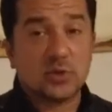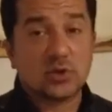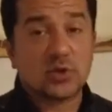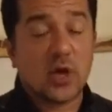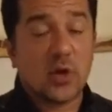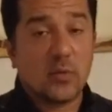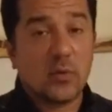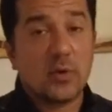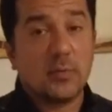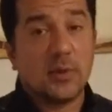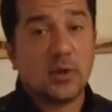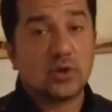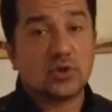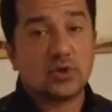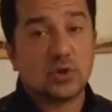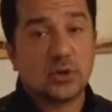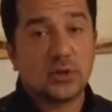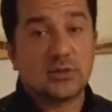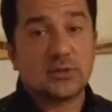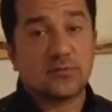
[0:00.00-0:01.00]
So I want to make
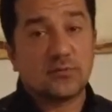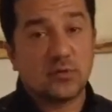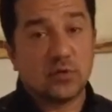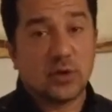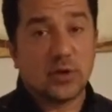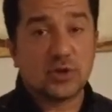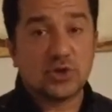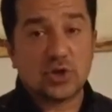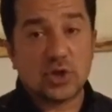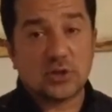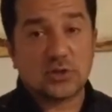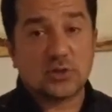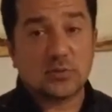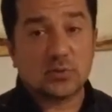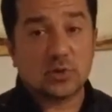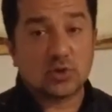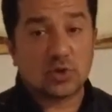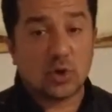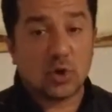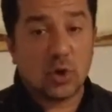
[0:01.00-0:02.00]
sure it's fully
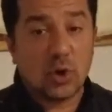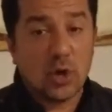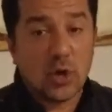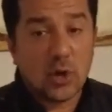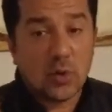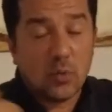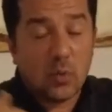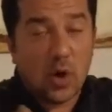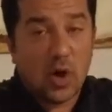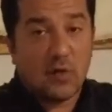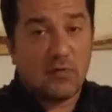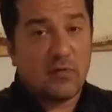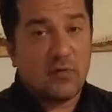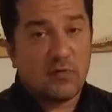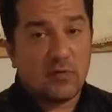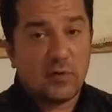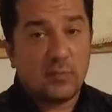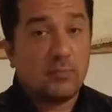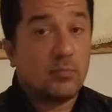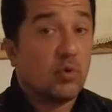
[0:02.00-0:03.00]
adjustable, so
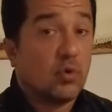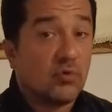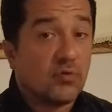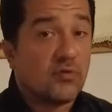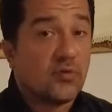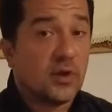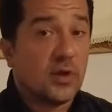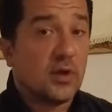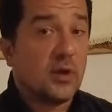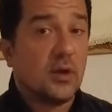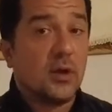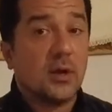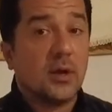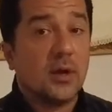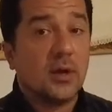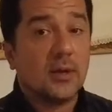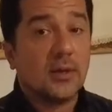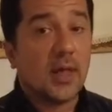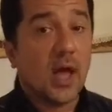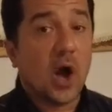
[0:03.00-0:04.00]
however poofy
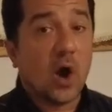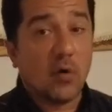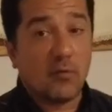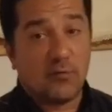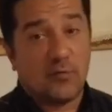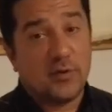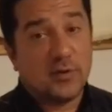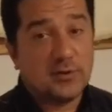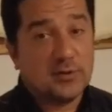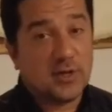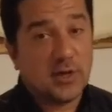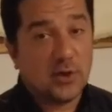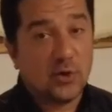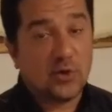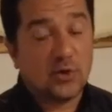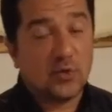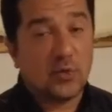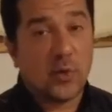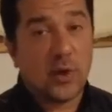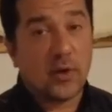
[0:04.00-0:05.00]
the outfits that
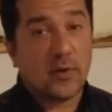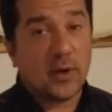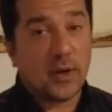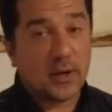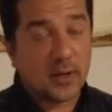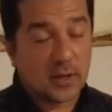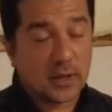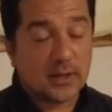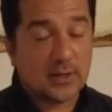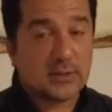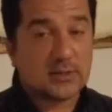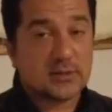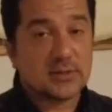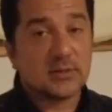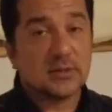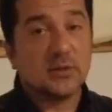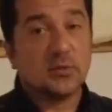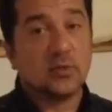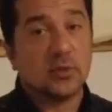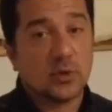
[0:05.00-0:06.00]
you're wearing, it
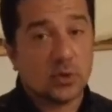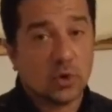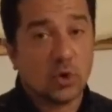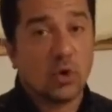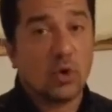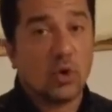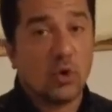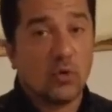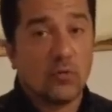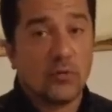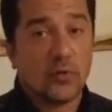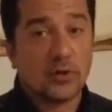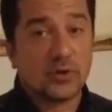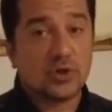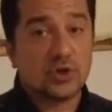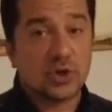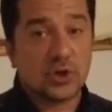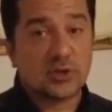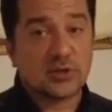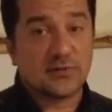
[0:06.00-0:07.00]
still will go over it
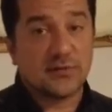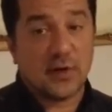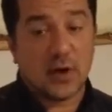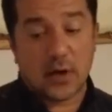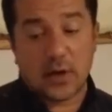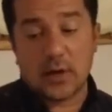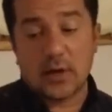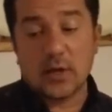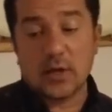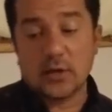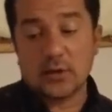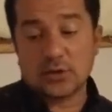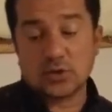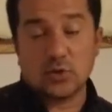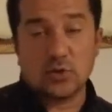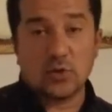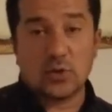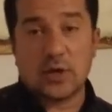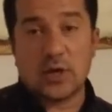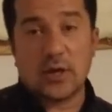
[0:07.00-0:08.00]
just fine. So
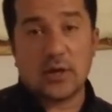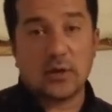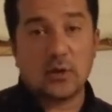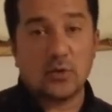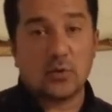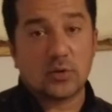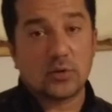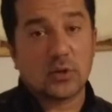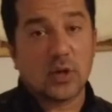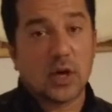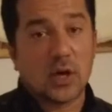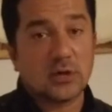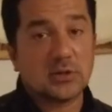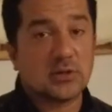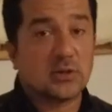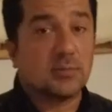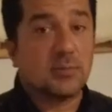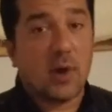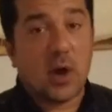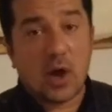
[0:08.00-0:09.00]
you can utilize
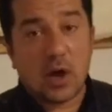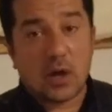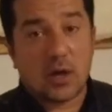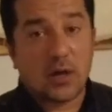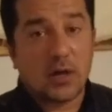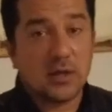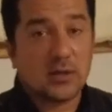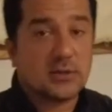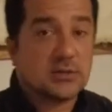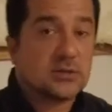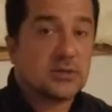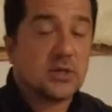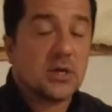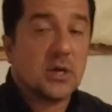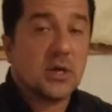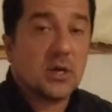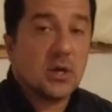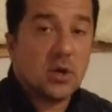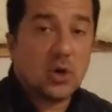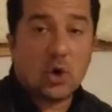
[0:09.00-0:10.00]
the pockets
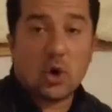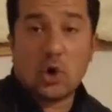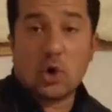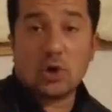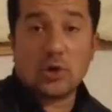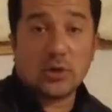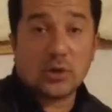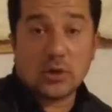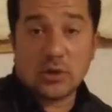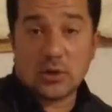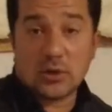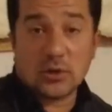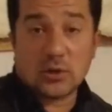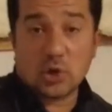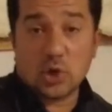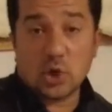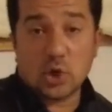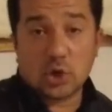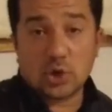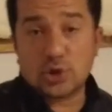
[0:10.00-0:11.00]
or the little
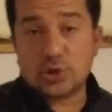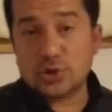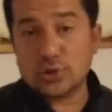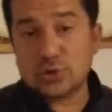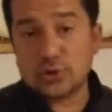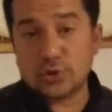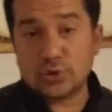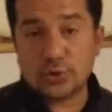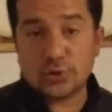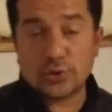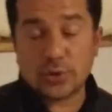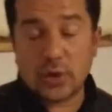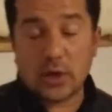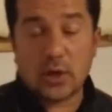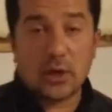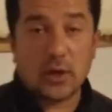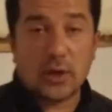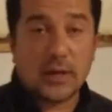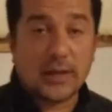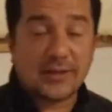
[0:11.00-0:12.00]
hooks or
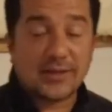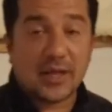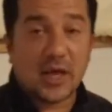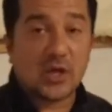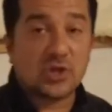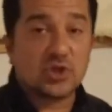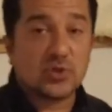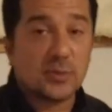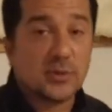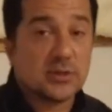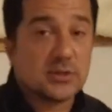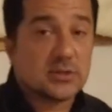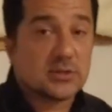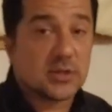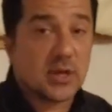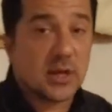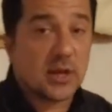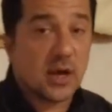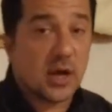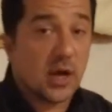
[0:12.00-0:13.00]
attachments
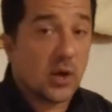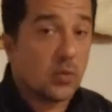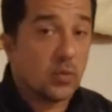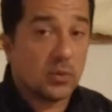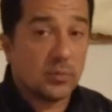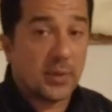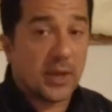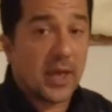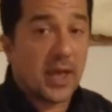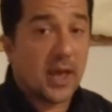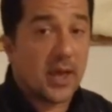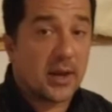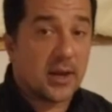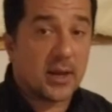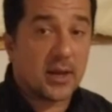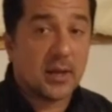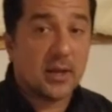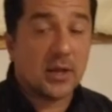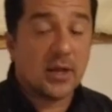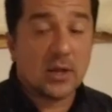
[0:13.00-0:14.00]
that I will be
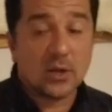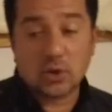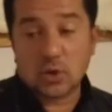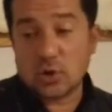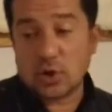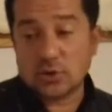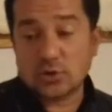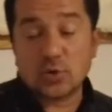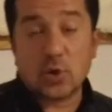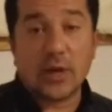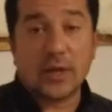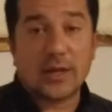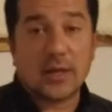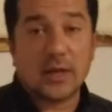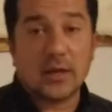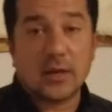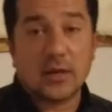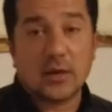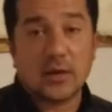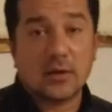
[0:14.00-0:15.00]
adding, so I
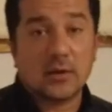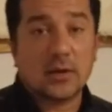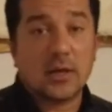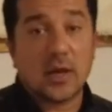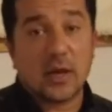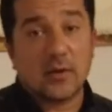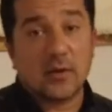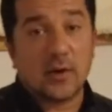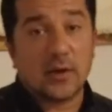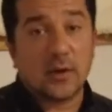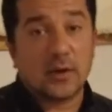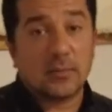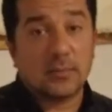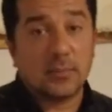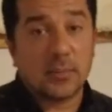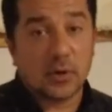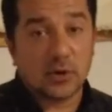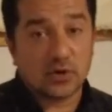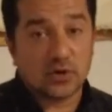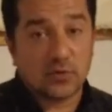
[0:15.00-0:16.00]
can carry
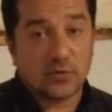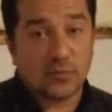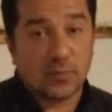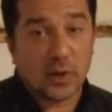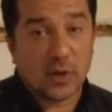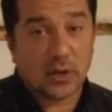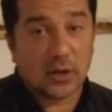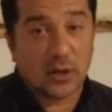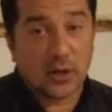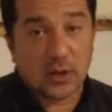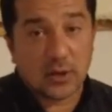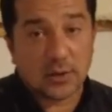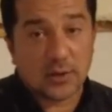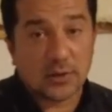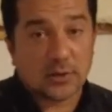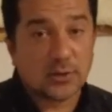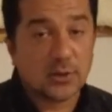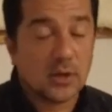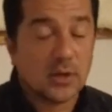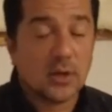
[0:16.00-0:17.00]
a bunch of my
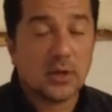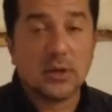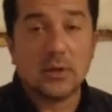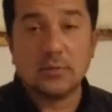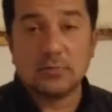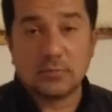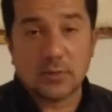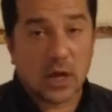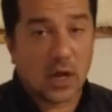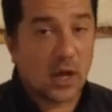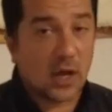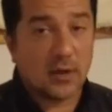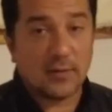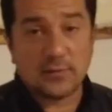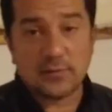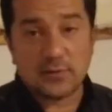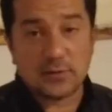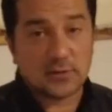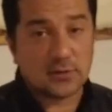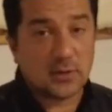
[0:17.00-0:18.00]
gear,
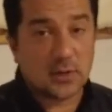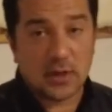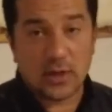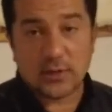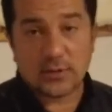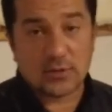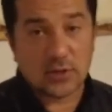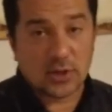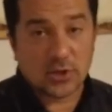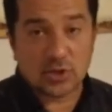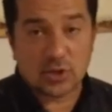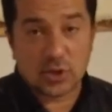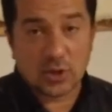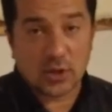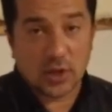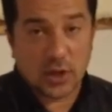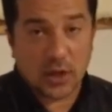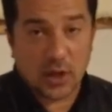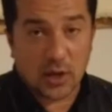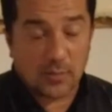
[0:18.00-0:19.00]
knives, etc.,
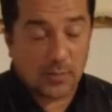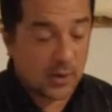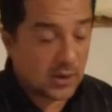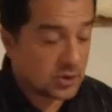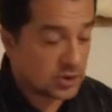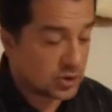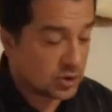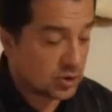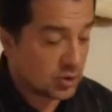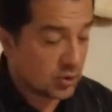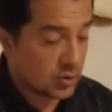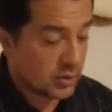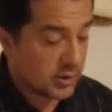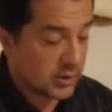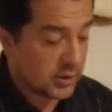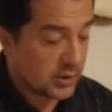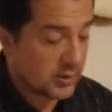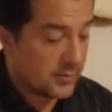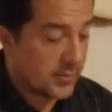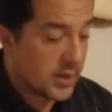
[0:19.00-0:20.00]
like I mentioned
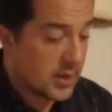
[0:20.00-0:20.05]
earlier.